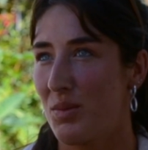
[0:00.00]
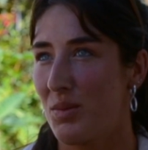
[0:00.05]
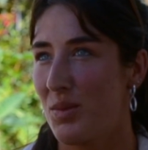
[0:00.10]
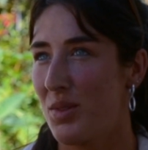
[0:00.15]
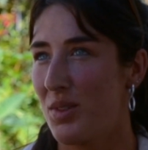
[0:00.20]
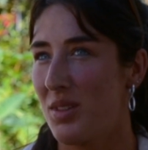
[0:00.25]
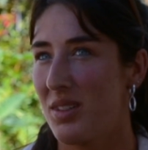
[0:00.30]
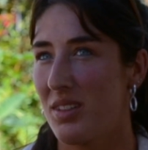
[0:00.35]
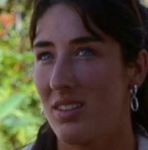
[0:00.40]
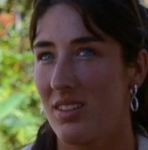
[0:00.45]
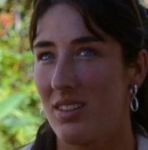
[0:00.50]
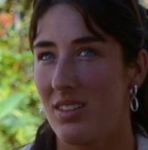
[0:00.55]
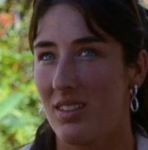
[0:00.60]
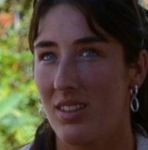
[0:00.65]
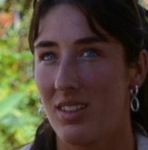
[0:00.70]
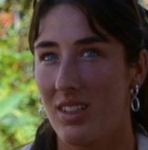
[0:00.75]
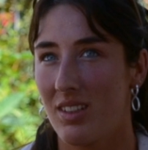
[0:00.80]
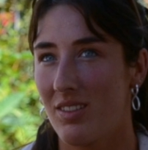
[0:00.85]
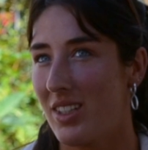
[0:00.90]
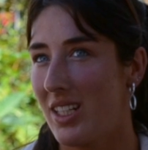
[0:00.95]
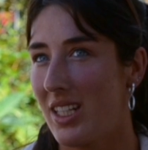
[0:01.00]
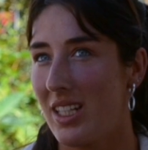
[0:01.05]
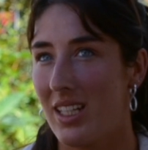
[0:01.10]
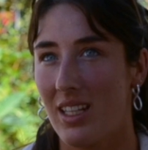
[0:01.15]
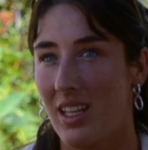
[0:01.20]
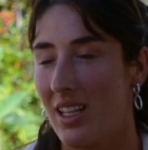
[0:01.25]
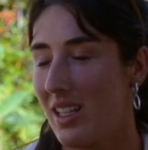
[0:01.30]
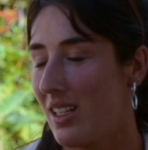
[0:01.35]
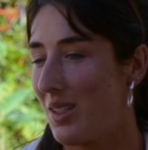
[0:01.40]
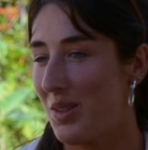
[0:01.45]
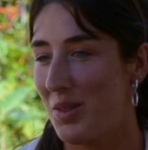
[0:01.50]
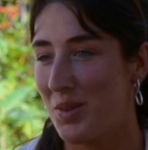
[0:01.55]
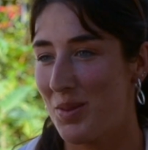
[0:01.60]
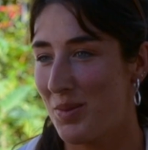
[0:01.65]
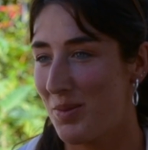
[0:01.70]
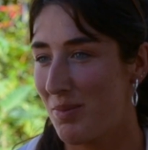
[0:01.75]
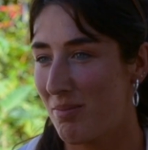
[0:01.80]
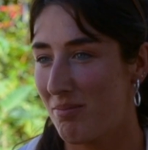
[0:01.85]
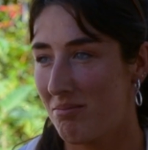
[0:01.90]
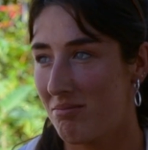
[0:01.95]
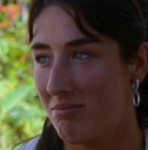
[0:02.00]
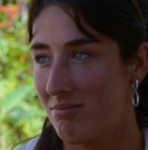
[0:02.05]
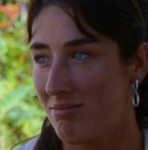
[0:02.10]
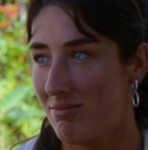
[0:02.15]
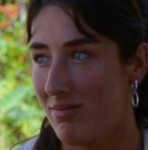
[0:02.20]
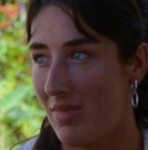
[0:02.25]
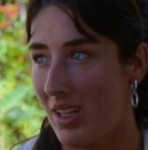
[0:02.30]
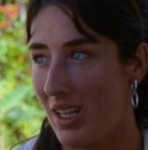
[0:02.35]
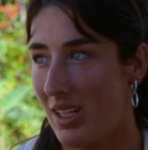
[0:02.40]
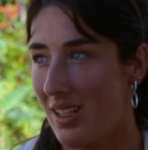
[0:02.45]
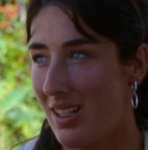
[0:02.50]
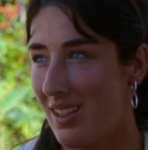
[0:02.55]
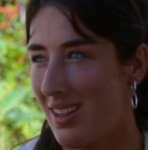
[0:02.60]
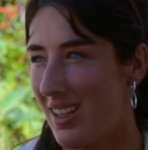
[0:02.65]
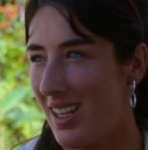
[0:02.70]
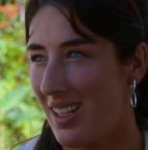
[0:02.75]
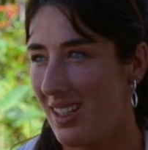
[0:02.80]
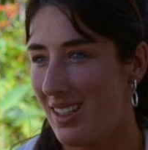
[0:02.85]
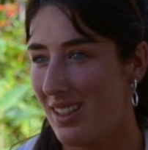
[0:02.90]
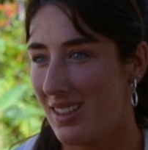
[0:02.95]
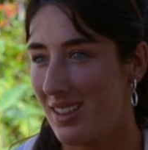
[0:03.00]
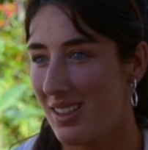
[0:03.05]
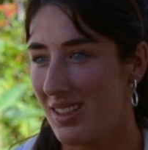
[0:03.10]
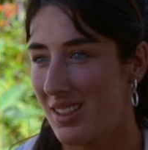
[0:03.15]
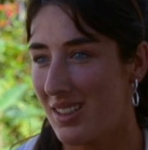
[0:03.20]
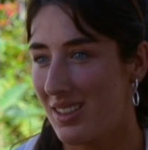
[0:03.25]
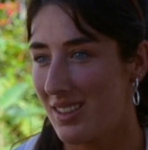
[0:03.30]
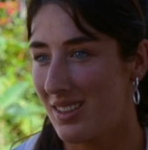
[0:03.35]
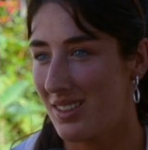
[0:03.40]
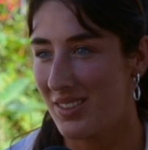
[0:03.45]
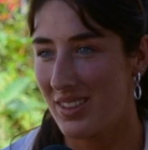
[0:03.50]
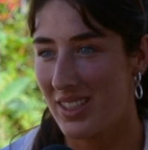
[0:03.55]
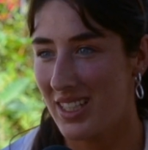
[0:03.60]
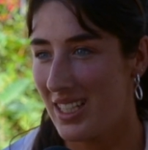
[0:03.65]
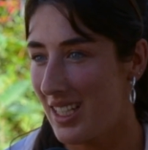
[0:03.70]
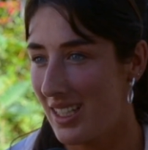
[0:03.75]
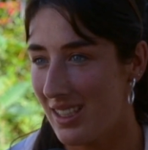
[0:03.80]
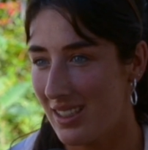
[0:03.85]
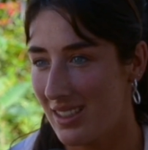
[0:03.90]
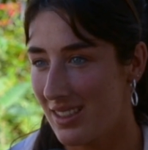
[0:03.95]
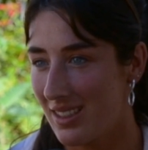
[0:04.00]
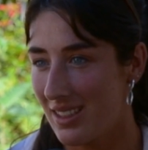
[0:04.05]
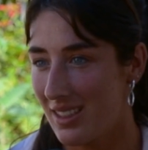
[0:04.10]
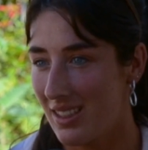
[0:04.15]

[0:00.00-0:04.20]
wouldn't really get you mm-hmm. anything, really.